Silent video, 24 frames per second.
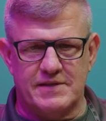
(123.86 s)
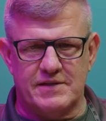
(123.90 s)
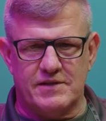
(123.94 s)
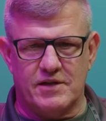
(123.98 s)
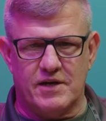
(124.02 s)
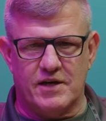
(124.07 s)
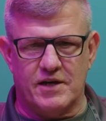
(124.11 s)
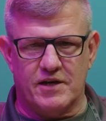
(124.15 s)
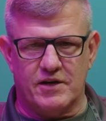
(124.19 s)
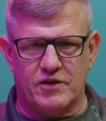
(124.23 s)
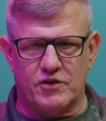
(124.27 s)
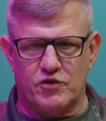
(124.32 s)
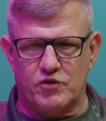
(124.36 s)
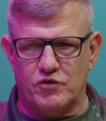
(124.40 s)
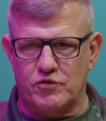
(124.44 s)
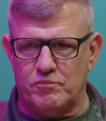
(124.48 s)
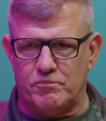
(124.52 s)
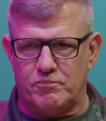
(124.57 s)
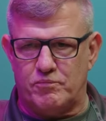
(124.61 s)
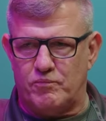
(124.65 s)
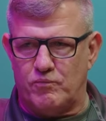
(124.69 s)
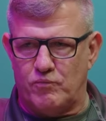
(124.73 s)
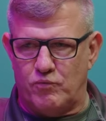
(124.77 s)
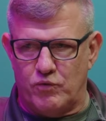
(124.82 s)
uh, could
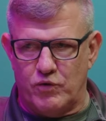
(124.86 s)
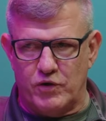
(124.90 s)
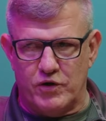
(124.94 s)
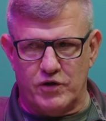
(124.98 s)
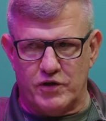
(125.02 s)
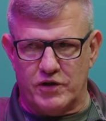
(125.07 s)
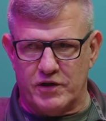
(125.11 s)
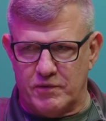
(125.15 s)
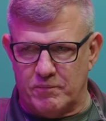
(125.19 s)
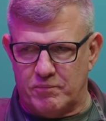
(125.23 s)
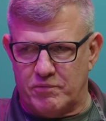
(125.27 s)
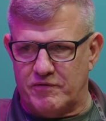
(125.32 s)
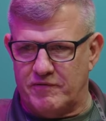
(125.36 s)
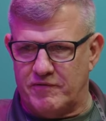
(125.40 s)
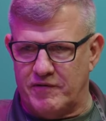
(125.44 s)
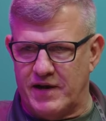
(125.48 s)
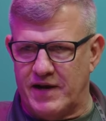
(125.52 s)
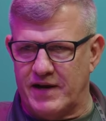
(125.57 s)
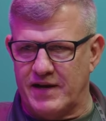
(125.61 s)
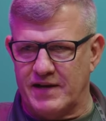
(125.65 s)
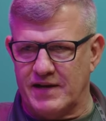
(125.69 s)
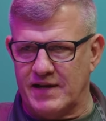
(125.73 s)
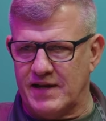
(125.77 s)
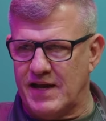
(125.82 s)
really
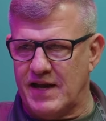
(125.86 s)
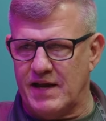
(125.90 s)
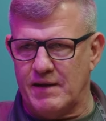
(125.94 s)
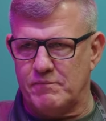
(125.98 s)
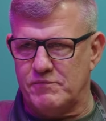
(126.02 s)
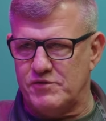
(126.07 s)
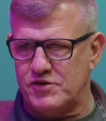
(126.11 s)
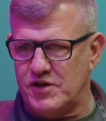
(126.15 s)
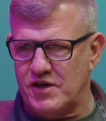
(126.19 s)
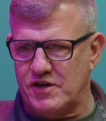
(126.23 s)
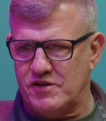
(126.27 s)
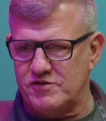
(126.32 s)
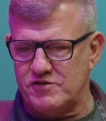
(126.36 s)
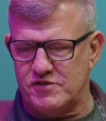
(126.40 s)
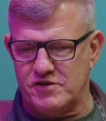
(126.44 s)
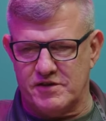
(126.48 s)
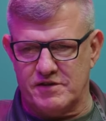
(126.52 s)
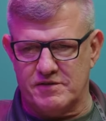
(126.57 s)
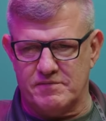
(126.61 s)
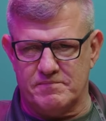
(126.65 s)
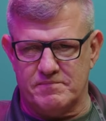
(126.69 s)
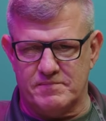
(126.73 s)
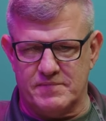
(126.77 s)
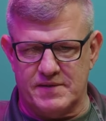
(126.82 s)
provide a
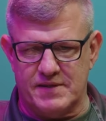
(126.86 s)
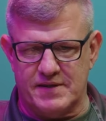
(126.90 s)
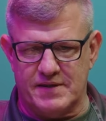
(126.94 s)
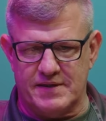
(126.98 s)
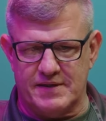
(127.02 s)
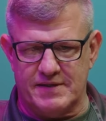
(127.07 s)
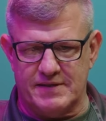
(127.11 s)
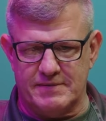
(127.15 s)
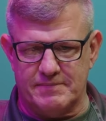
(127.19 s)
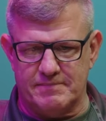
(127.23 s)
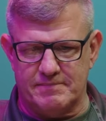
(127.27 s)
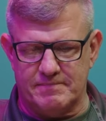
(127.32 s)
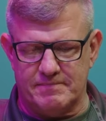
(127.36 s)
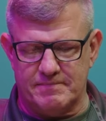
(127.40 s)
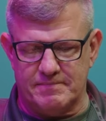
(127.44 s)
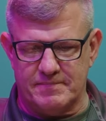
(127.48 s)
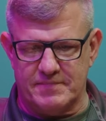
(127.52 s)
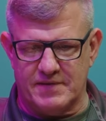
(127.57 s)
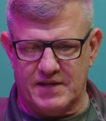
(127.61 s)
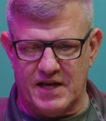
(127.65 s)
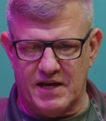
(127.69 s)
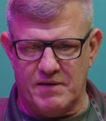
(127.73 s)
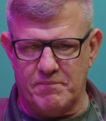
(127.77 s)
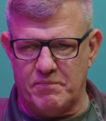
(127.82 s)
game-changing uh,
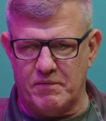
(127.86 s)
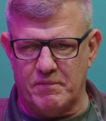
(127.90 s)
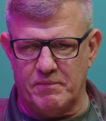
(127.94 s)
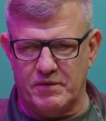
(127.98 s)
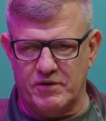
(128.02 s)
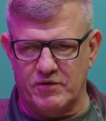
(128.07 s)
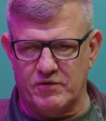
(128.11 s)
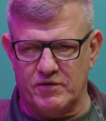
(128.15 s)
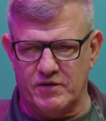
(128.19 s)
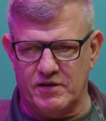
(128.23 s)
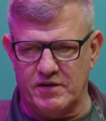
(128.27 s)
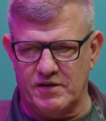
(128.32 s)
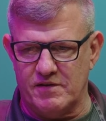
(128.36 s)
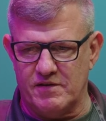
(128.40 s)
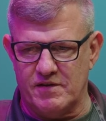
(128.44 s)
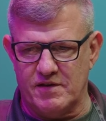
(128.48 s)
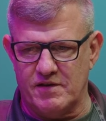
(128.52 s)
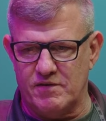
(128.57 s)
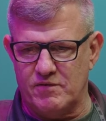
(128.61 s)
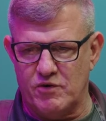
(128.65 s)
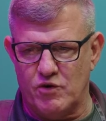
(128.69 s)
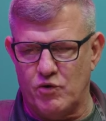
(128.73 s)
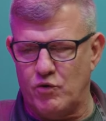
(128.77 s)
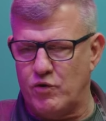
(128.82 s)
capability
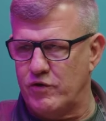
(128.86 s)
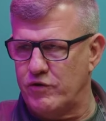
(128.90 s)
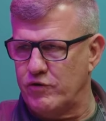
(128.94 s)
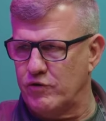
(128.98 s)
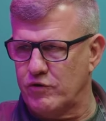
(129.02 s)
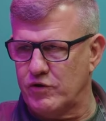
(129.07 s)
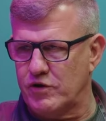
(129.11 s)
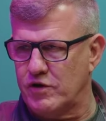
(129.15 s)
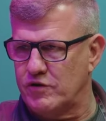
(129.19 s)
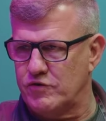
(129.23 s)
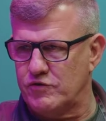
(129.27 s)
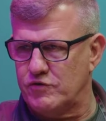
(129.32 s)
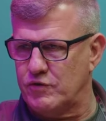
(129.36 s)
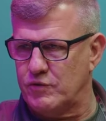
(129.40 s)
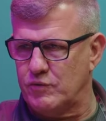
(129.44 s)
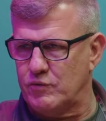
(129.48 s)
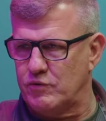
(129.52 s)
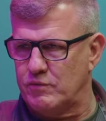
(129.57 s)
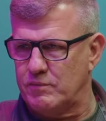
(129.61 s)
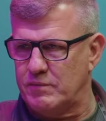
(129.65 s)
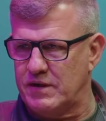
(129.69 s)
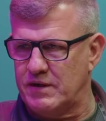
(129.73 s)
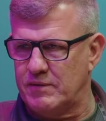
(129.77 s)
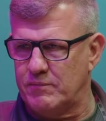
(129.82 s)
that no other country
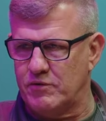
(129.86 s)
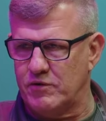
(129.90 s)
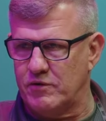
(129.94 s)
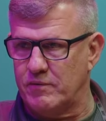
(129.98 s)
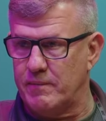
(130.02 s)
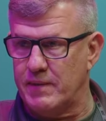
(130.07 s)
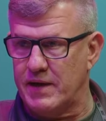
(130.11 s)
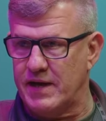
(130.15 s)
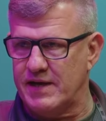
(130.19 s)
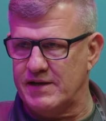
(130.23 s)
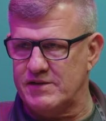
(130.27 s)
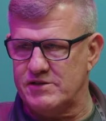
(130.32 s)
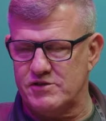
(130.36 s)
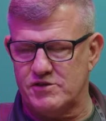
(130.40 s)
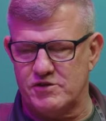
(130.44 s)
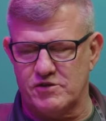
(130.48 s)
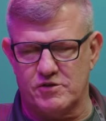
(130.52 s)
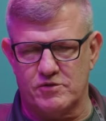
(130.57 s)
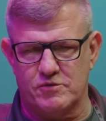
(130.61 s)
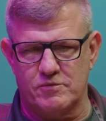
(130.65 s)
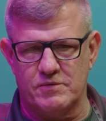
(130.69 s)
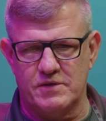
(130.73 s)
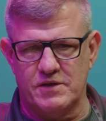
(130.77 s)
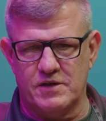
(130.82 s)
would be able to match.
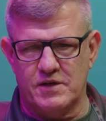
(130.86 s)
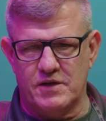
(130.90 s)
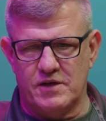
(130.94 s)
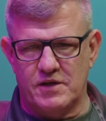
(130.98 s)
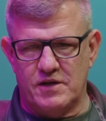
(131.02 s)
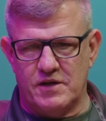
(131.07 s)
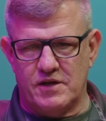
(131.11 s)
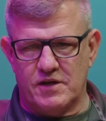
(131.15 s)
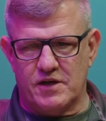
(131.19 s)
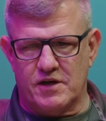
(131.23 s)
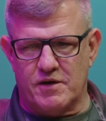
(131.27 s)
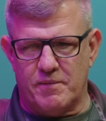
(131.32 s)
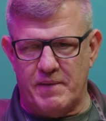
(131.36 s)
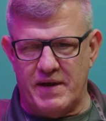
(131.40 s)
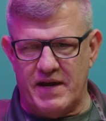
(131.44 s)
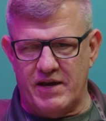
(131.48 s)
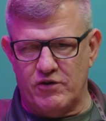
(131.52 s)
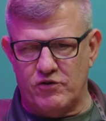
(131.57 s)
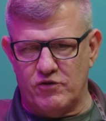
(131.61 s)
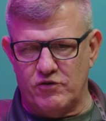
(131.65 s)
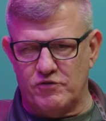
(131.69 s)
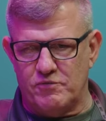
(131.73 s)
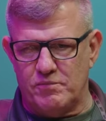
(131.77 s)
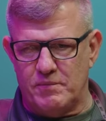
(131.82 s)
So,
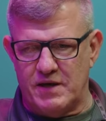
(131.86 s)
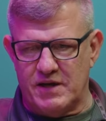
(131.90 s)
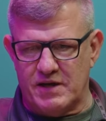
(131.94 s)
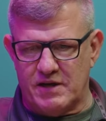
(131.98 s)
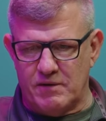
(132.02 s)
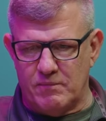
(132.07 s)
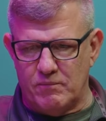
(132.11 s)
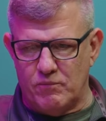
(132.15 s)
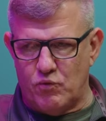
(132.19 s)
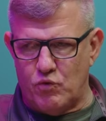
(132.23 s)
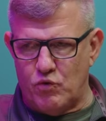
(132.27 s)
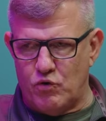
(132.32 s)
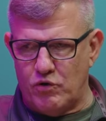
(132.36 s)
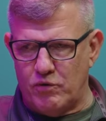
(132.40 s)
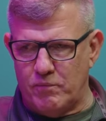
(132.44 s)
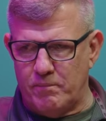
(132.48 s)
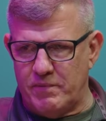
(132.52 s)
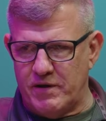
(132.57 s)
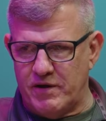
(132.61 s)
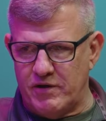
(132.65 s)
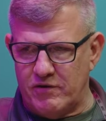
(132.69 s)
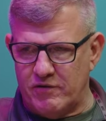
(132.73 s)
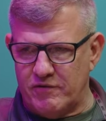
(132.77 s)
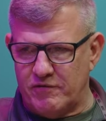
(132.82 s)
commanders making more,
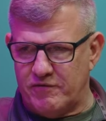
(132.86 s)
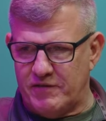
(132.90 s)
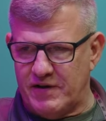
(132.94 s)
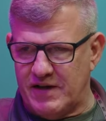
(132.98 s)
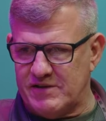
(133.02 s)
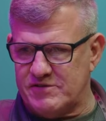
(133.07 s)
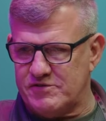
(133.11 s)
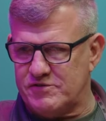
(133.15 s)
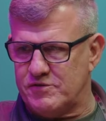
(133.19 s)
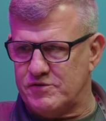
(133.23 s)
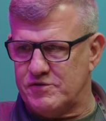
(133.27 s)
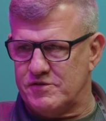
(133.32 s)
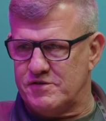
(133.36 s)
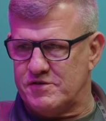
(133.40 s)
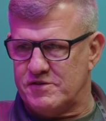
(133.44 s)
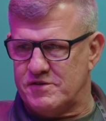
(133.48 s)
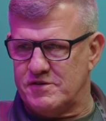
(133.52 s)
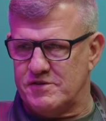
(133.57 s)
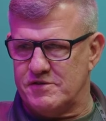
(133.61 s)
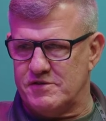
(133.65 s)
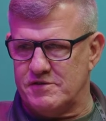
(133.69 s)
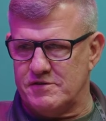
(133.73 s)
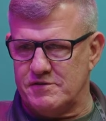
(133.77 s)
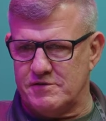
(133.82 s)
better, faster
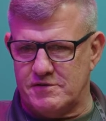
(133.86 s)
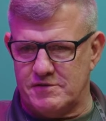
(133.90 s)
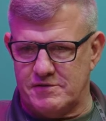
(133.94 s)
decisions.